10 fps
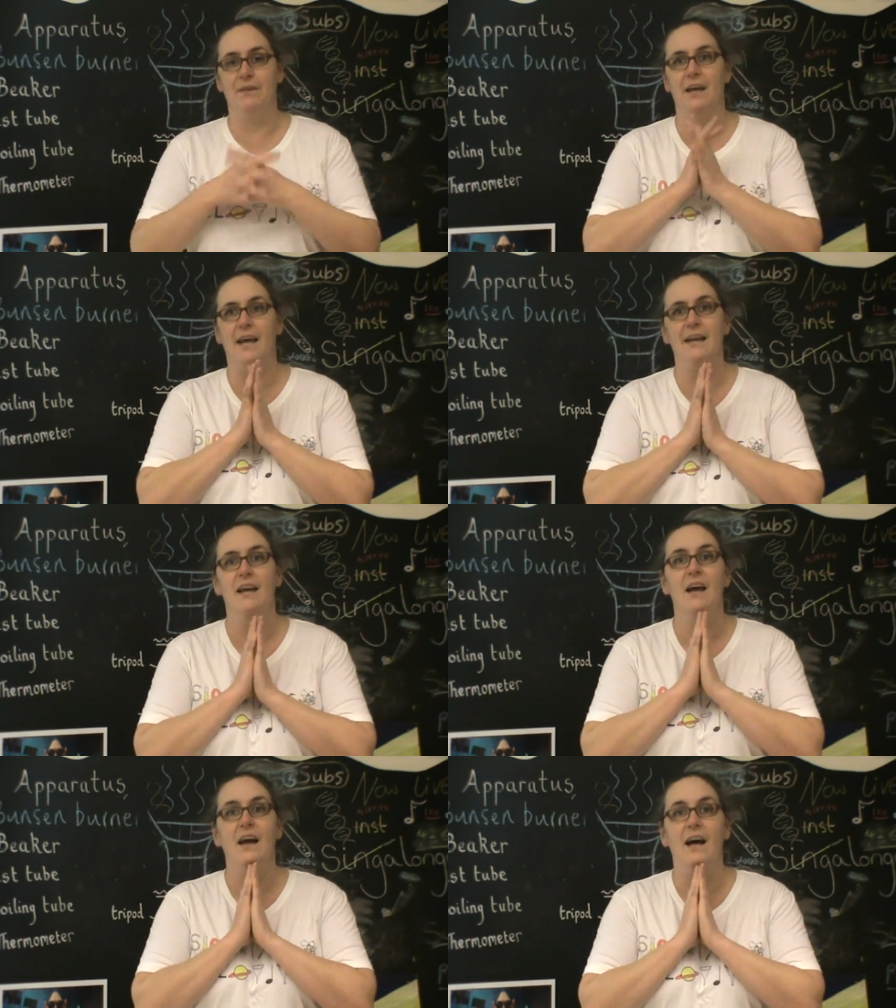Okay,
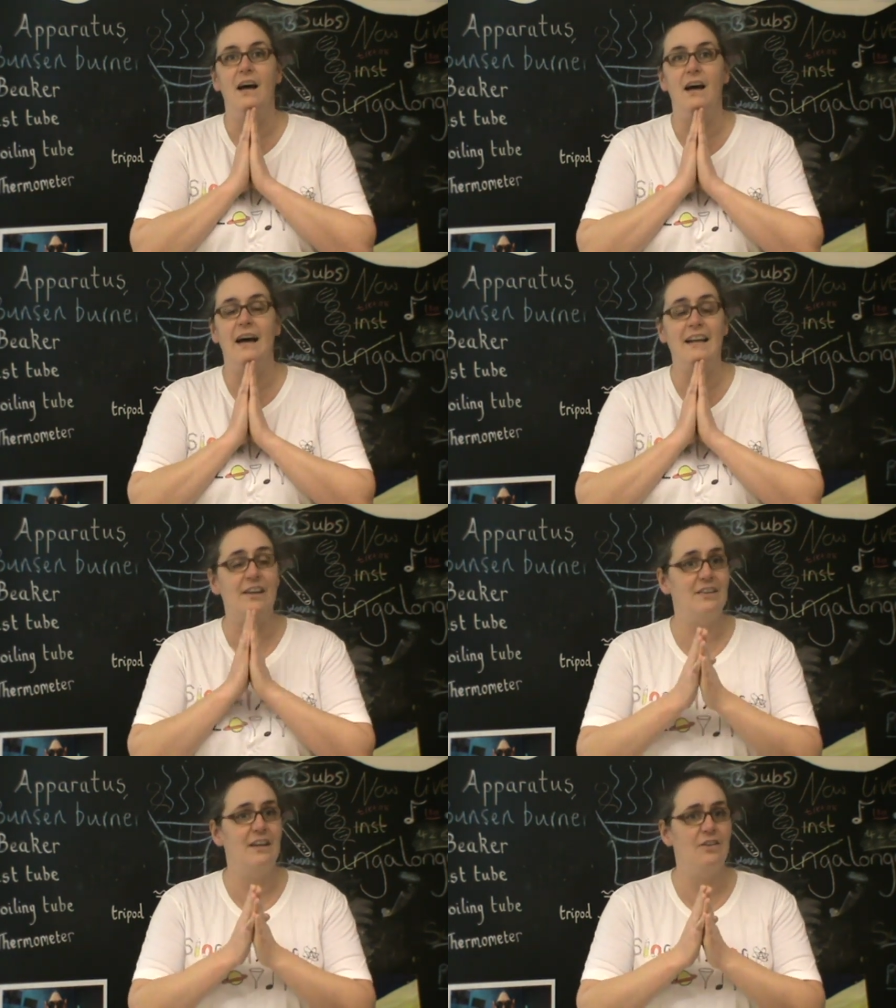and
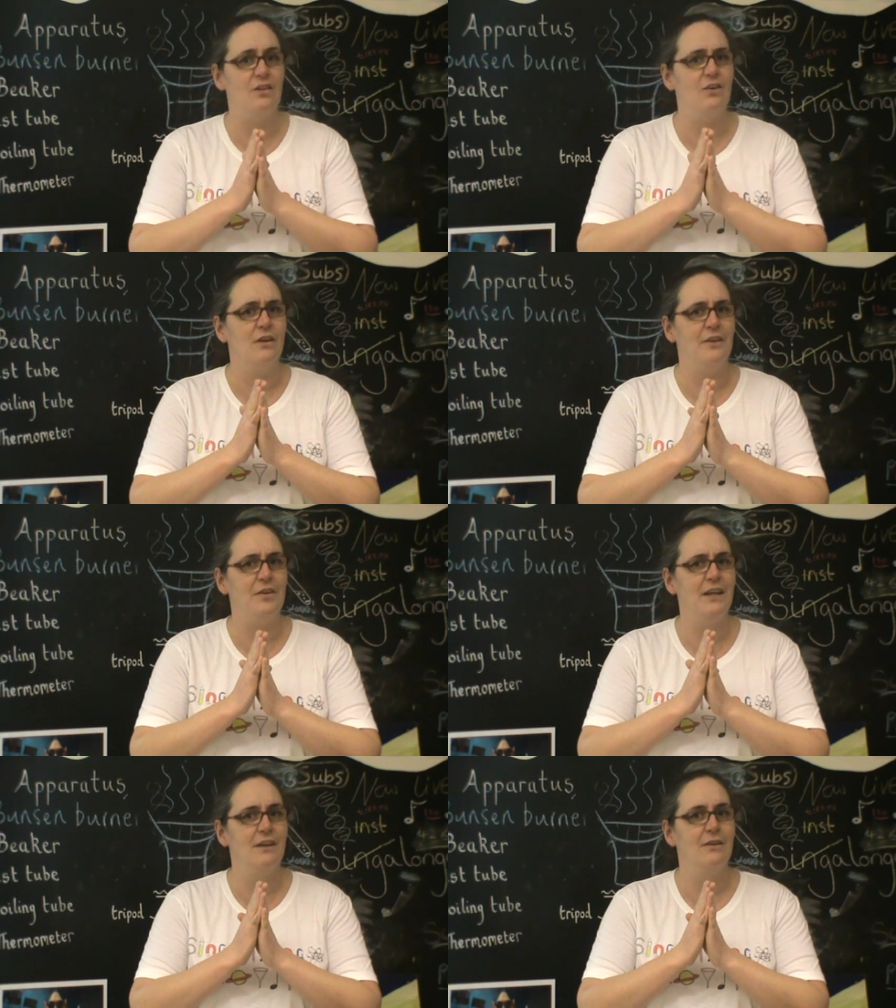that's the end of the song, I
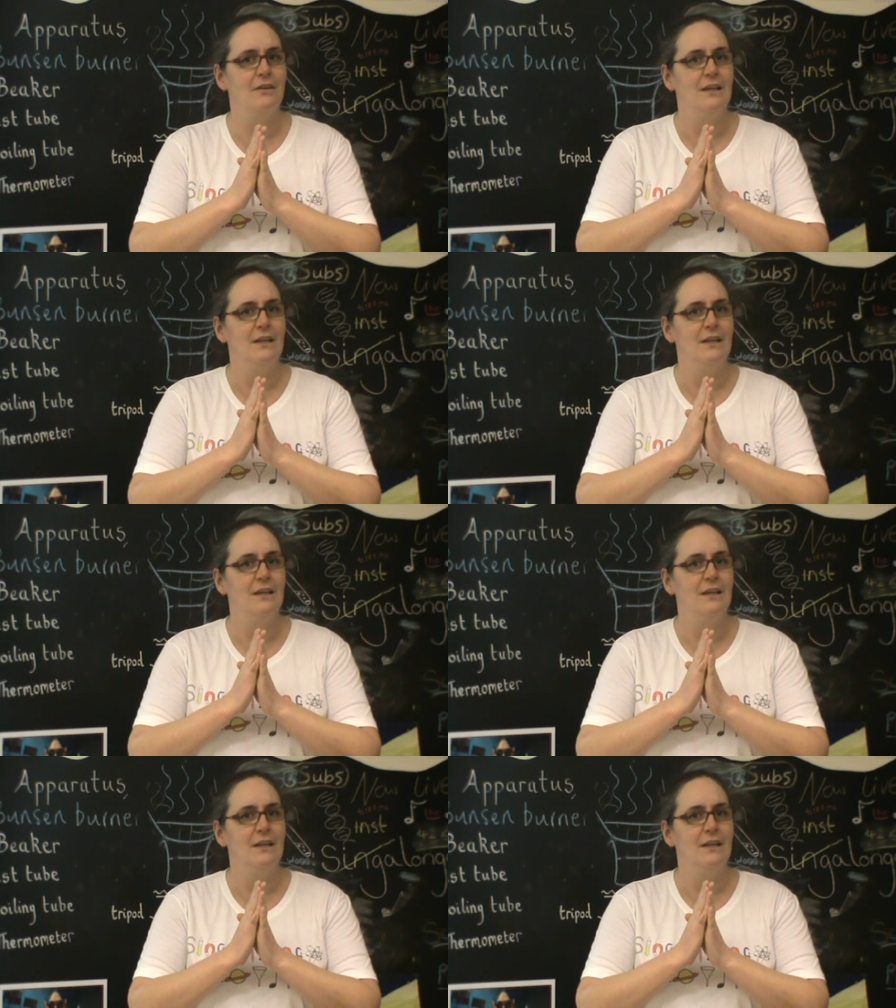think.